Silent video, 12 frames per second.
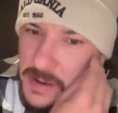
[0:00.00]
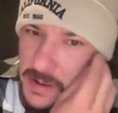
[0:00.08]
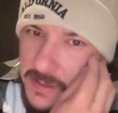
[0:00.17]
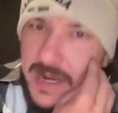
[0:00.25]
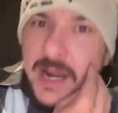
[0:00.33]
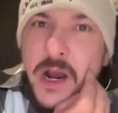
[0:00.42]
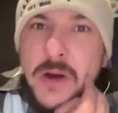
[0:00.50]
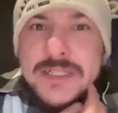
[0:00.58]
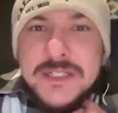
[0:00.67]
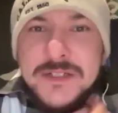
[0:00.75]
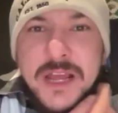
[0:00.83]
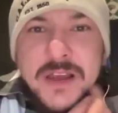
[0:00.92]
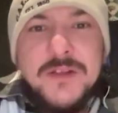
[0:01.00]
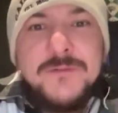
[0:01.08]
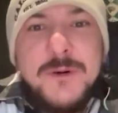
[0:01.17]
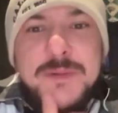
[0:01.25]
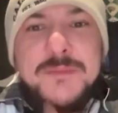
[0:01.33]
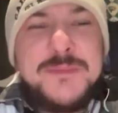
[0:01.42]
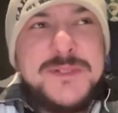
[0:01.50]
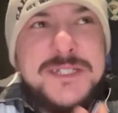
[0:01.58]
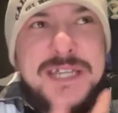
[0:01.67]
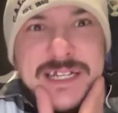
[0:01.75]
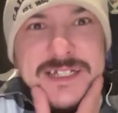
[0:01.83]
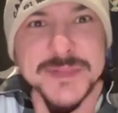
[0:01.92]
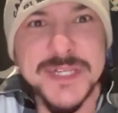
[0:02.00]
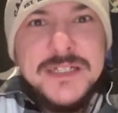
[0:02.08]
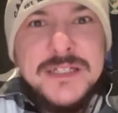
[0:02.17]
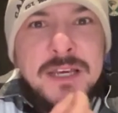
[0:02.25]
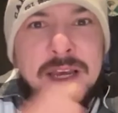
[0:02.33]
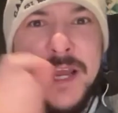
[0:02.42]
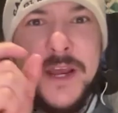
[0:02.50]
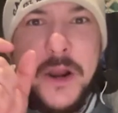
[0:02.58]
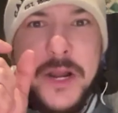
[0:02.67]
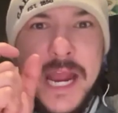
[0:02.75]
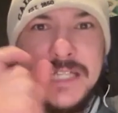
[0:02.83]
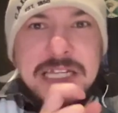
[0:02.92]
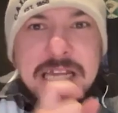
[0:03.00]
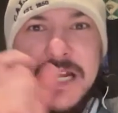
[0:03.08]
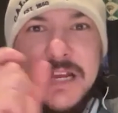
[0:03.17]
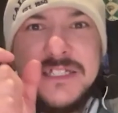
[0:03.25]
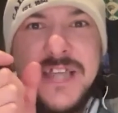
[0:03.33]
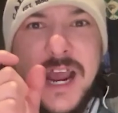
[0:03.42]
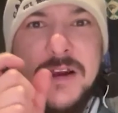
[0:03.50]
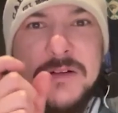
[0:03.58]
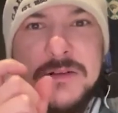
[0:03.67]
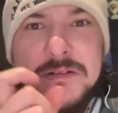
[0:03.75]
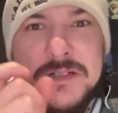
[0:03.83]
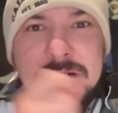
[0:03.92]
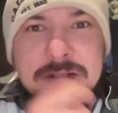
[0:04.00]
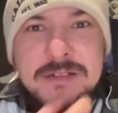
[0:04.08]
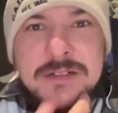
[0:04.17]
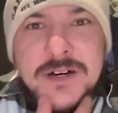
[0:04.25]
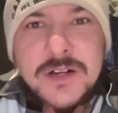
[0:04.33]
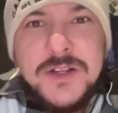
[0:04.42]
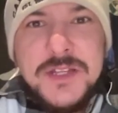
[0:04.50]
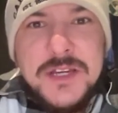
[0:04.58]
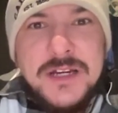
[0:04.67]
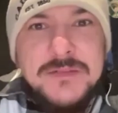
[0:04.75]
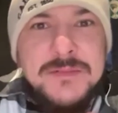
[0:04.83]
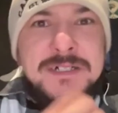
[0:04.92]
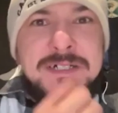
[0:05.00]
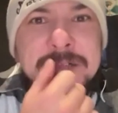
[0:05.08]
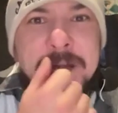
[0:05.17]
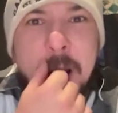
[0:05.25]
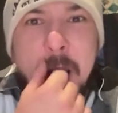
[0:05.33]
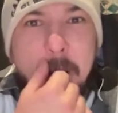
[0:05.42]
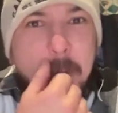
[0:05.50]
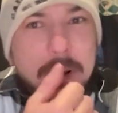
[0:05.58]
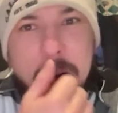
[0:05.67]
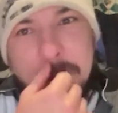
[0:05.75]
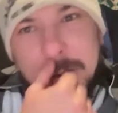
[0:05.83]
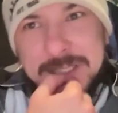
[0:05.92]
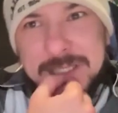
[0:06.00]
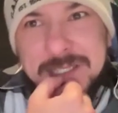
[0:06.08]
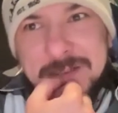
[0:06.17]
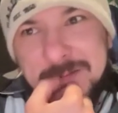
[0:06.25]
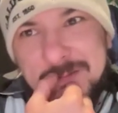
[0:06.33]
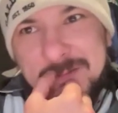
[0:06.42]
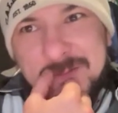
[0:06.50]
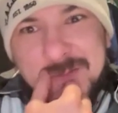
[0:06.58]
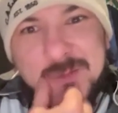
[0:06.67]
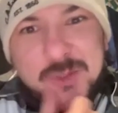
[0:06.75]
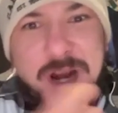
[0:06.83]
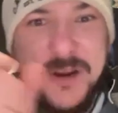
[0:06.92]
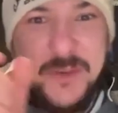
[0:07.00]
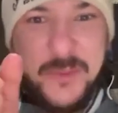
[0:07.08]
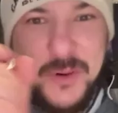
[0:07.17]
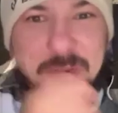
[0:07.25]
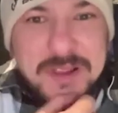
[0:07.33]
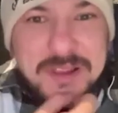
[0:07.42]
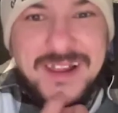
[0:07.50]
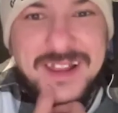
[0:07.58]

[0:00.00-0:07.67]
Kind of always do that. If when people send us beats, it already has like a title or something all the time, and we always try to work with that